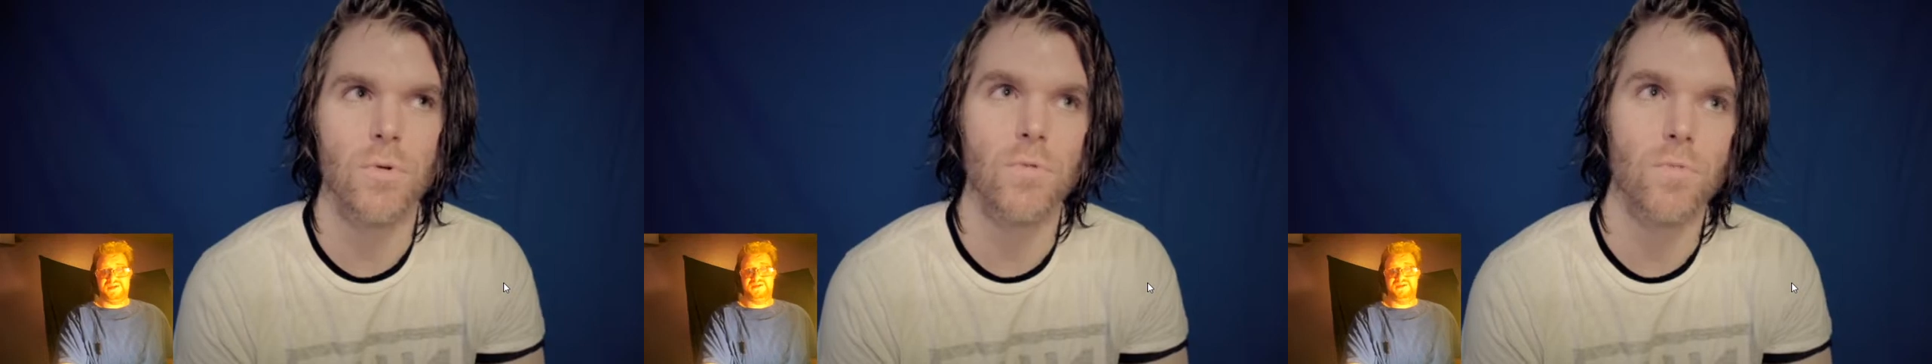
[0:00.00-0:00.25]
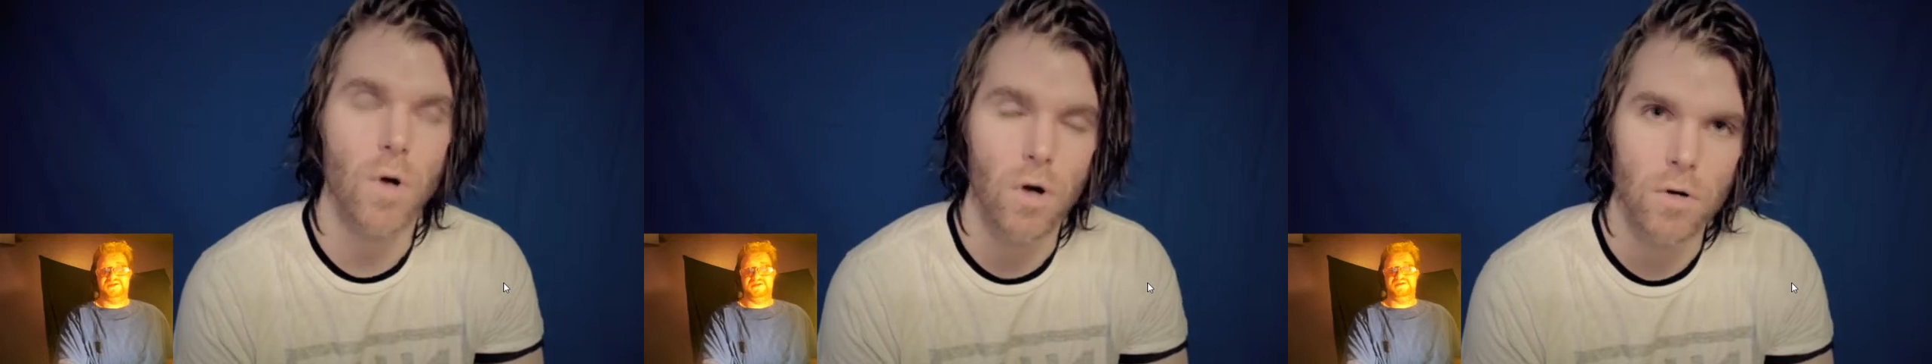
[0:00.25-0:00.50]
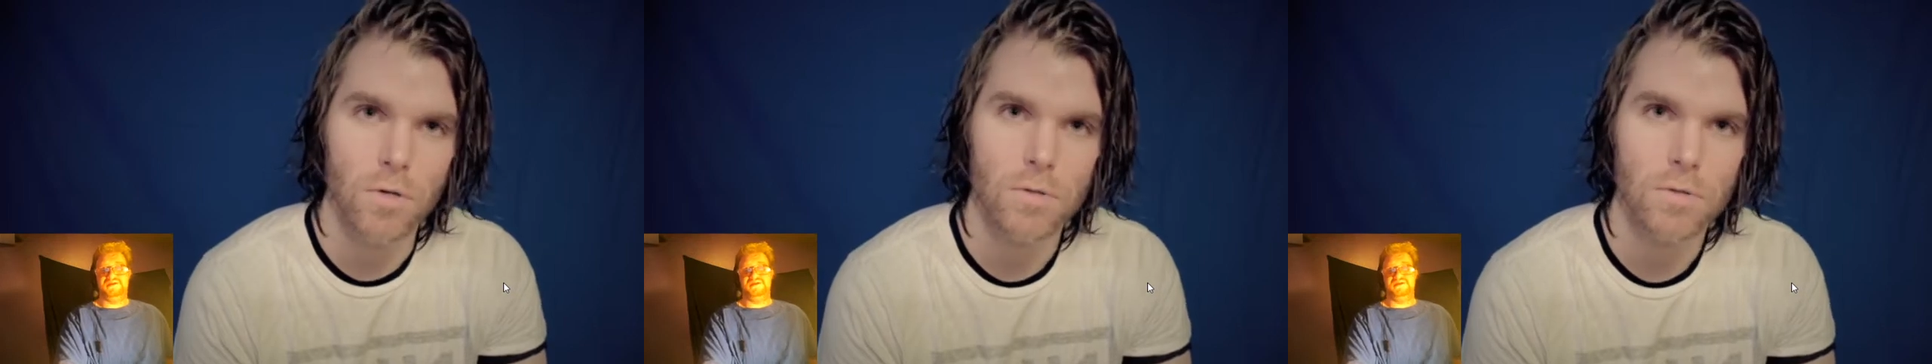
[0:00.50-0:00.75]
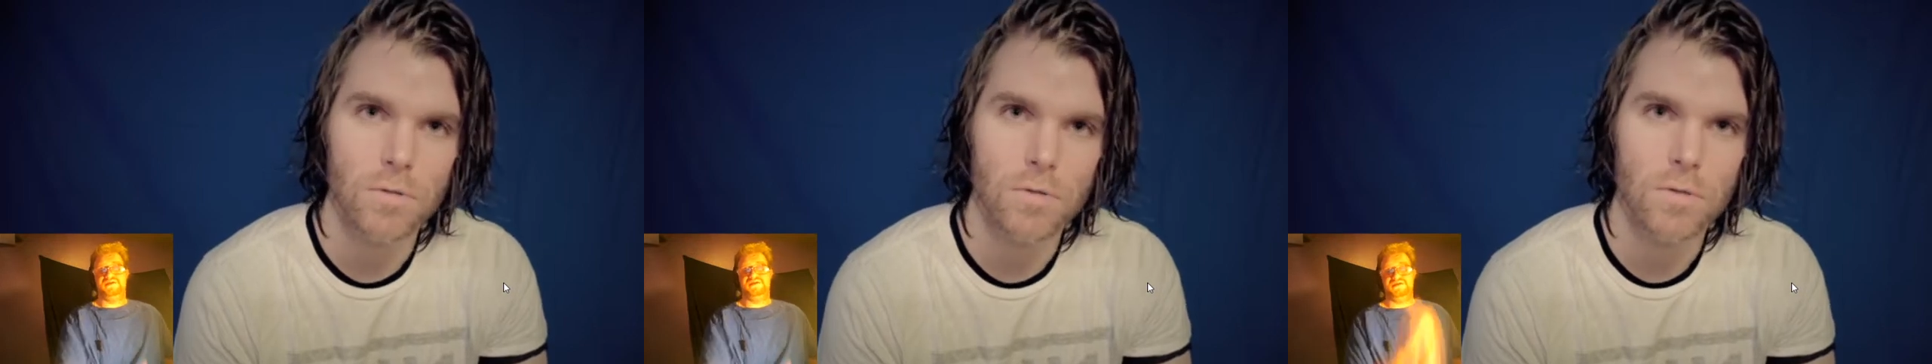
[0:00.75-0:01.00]

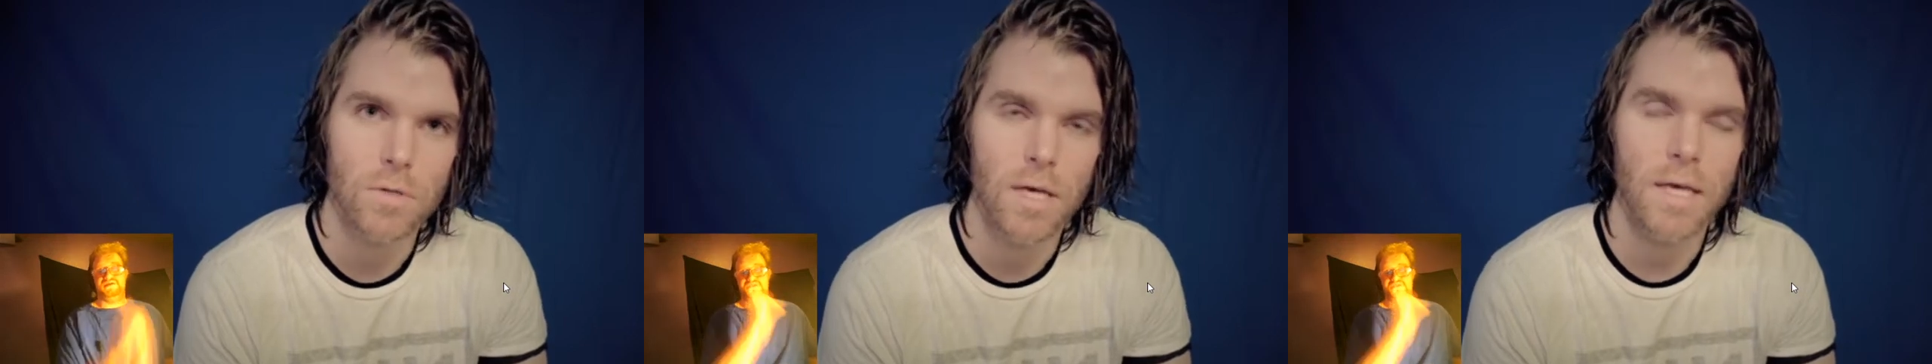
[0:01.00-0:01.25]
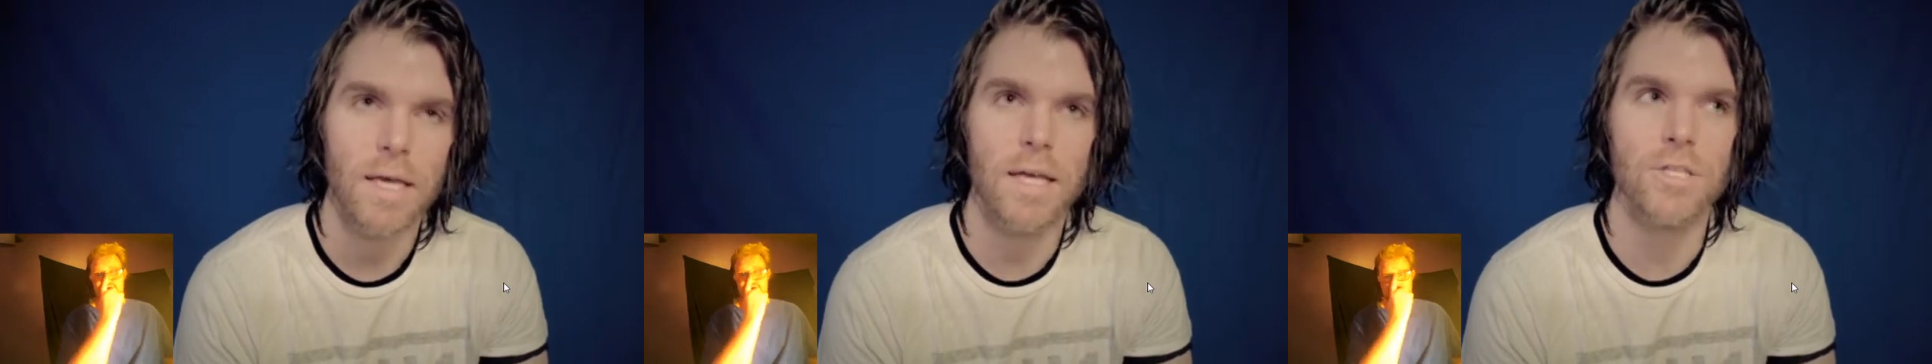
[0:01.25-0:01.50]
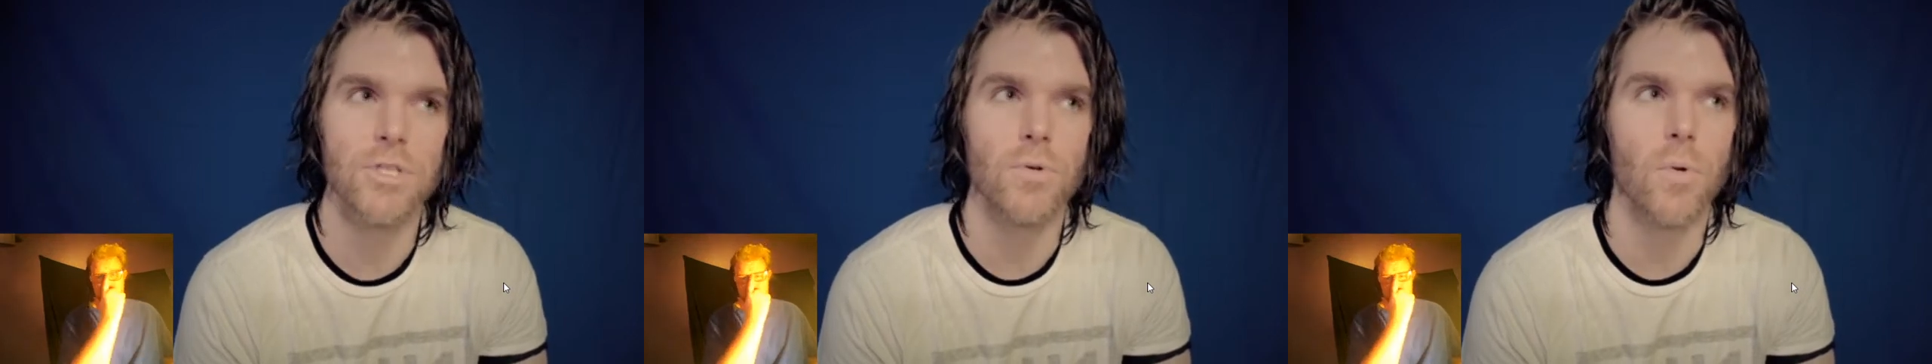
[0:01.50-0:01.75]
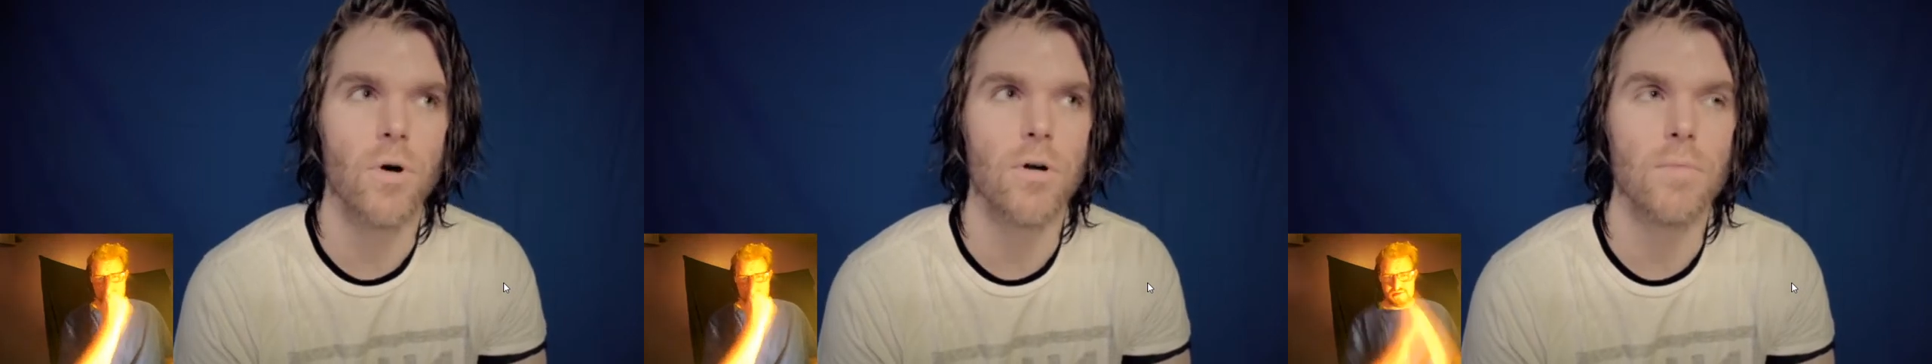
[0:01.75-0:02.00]
Wrong and
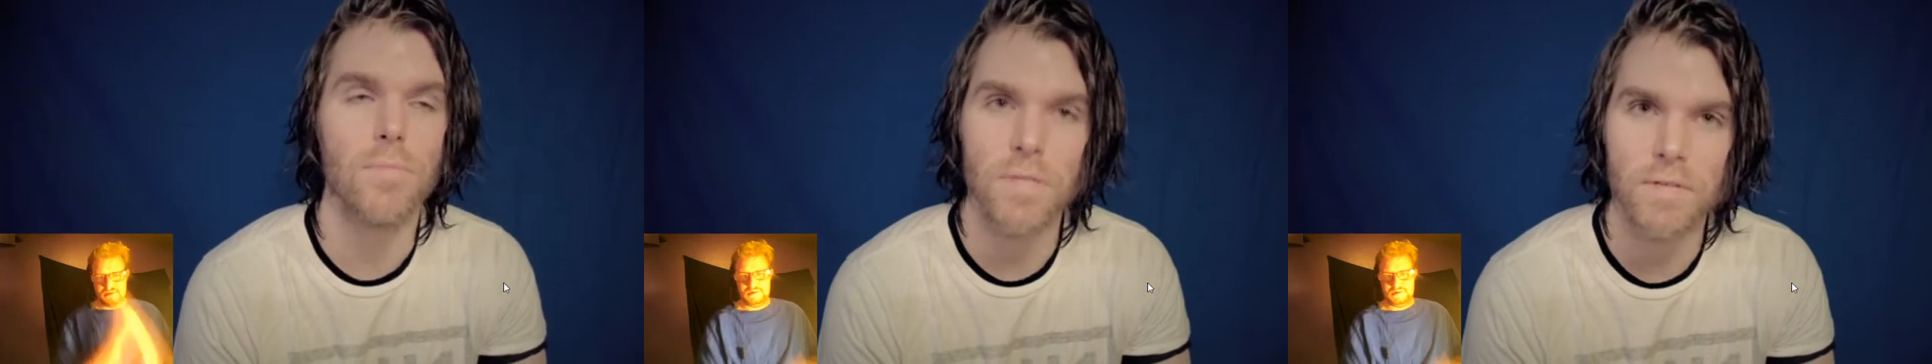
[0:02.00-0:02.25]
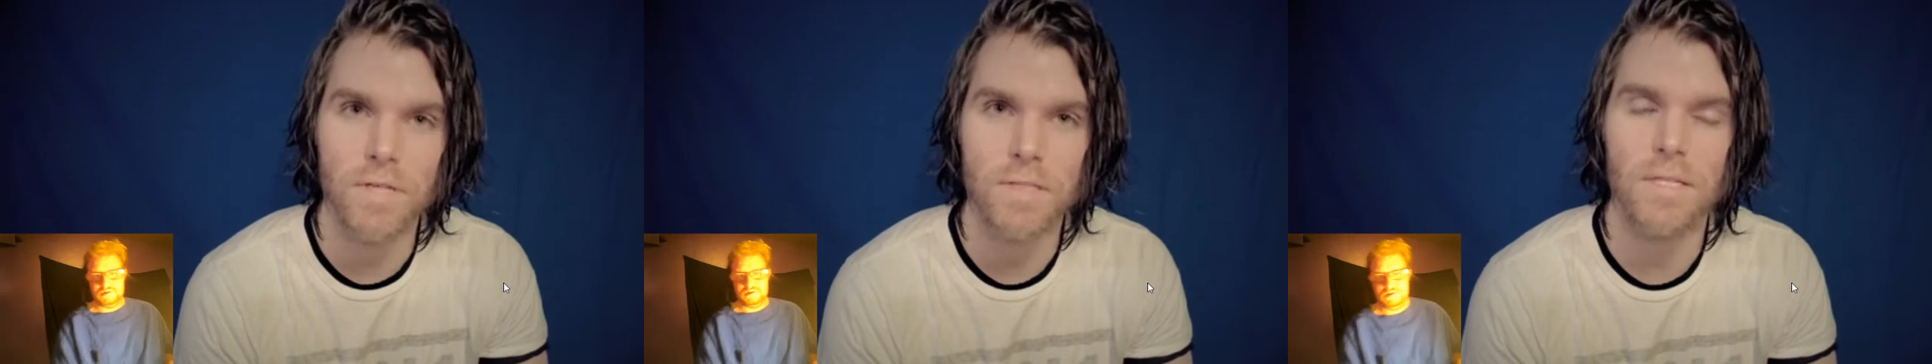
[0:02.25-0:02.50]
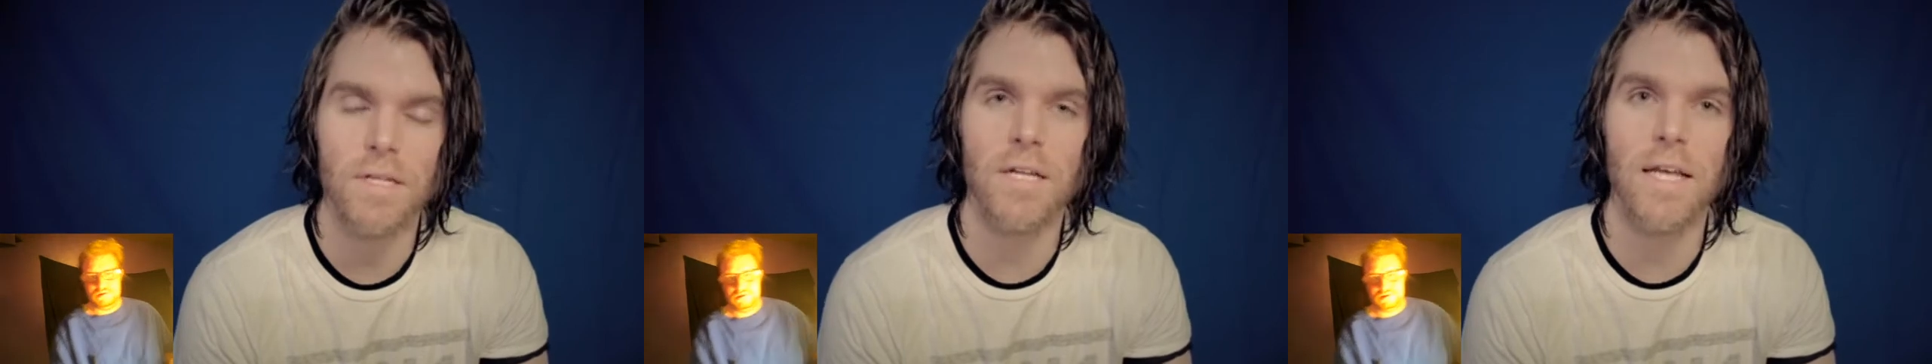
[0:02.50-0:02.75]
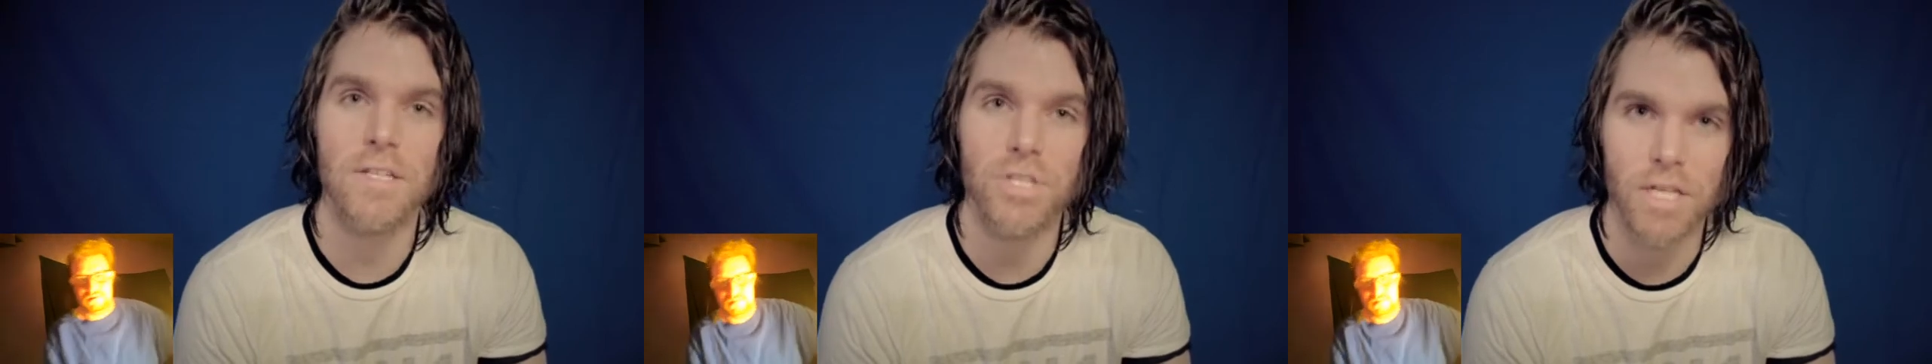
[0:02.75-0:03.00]
you are oblivious and
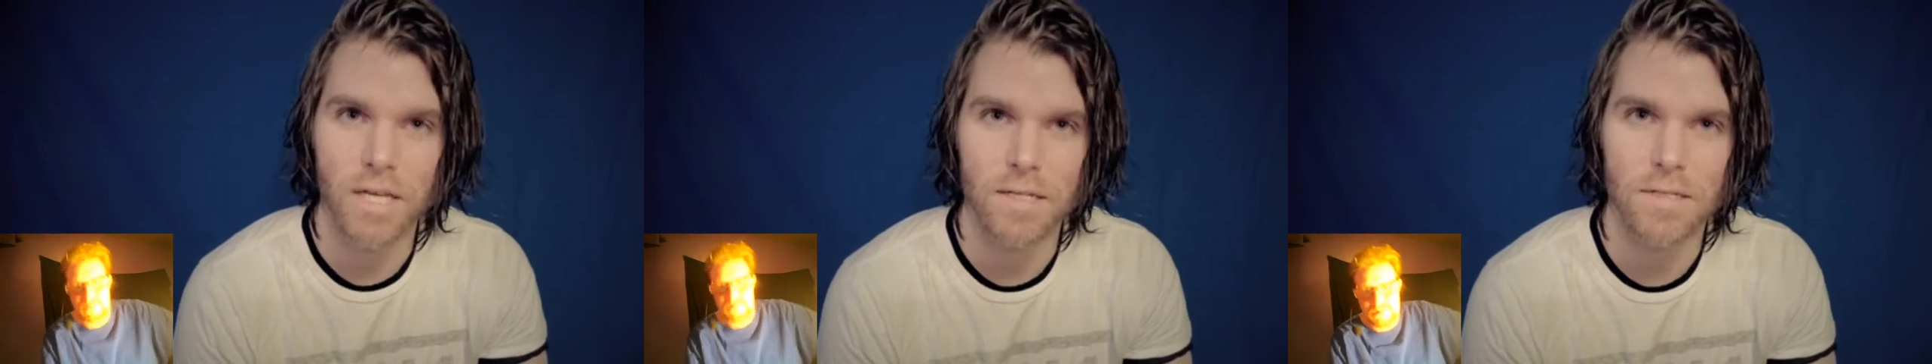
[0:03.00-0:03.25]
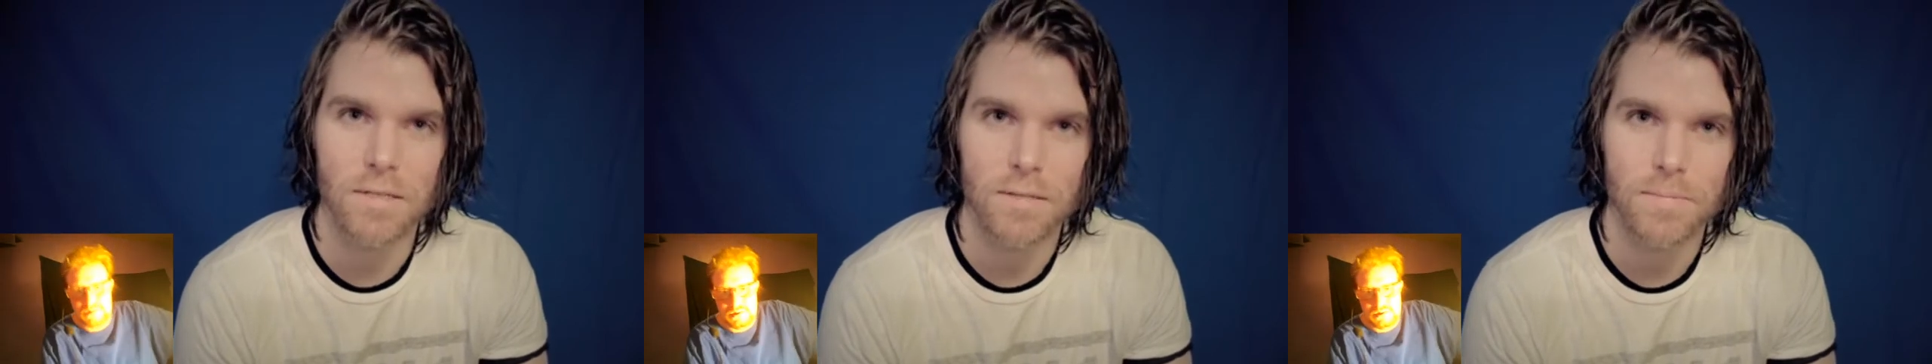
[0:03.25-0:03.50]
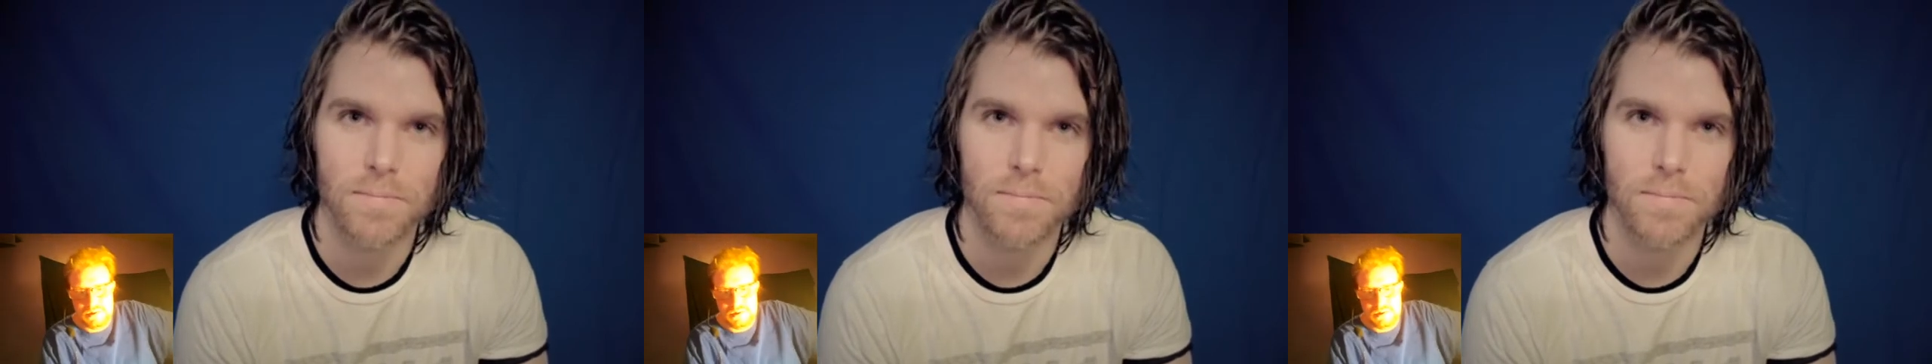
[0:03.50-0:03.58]
uneducated.